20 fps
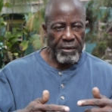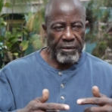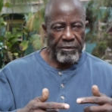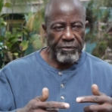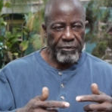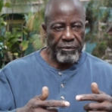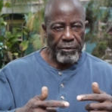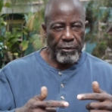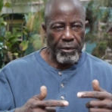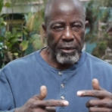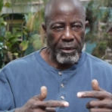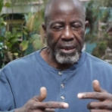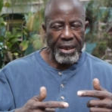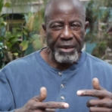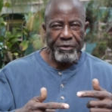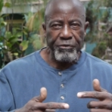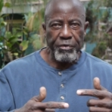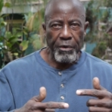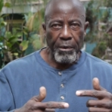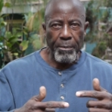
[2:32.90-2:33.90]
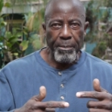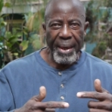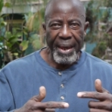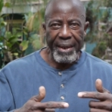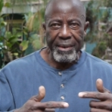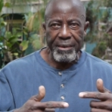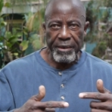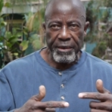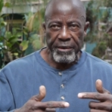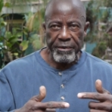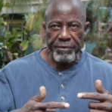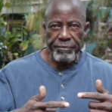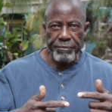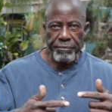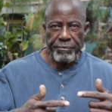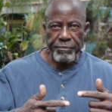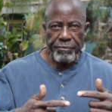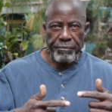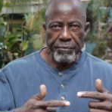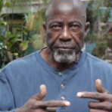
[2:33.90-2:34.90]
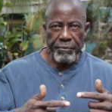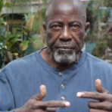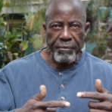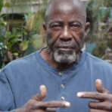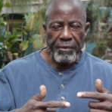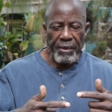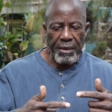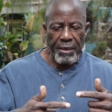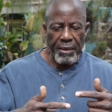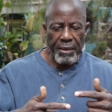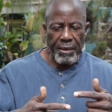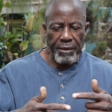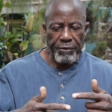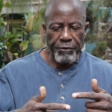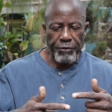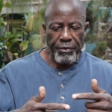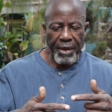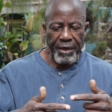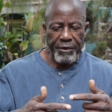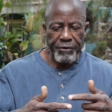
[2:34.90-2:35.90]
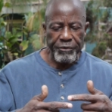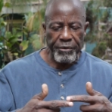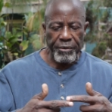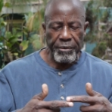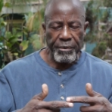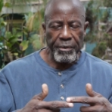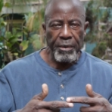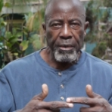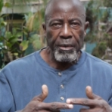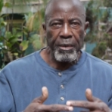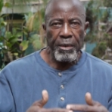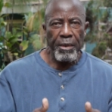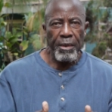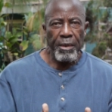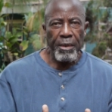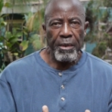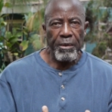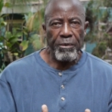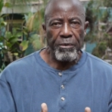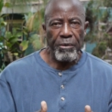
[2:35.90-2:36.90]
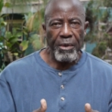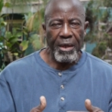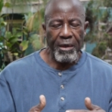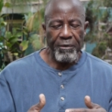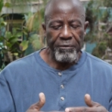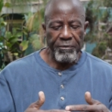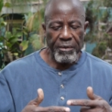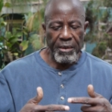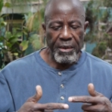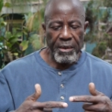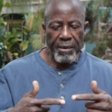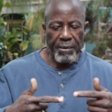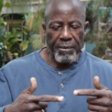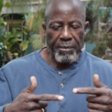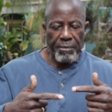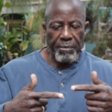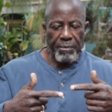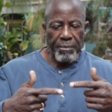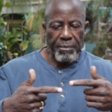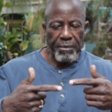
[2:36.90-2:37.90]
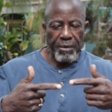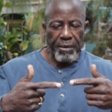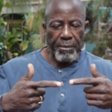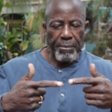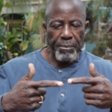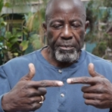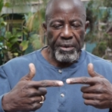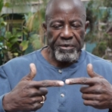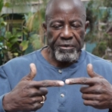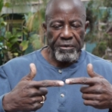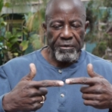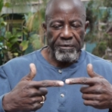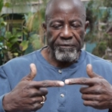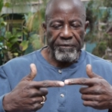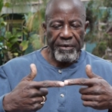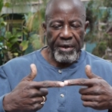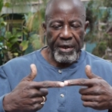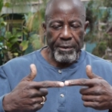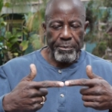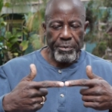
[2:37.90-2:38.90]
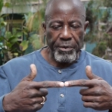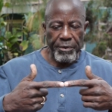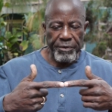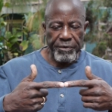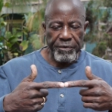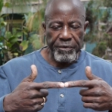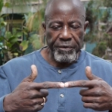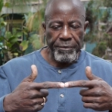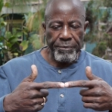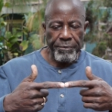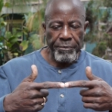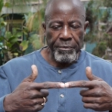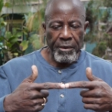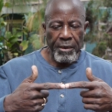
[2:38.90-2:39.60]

it's through electromagnet attraction. You have the muscle fibers.